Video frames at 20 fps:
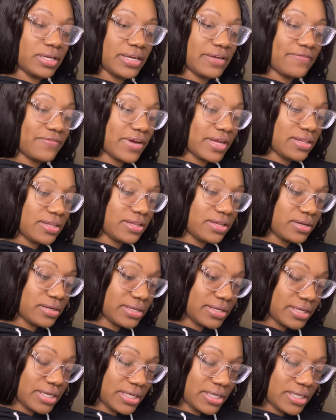if I look
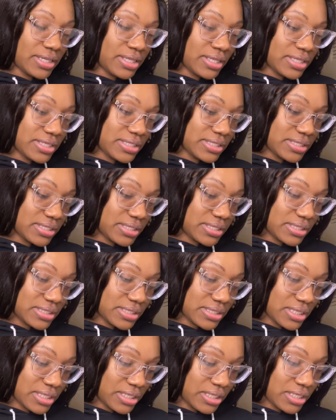in this
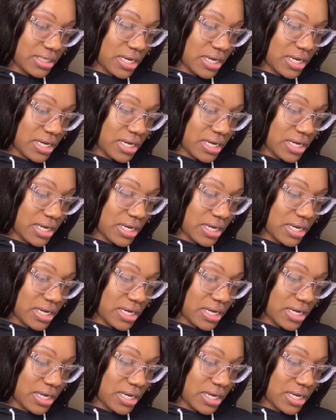study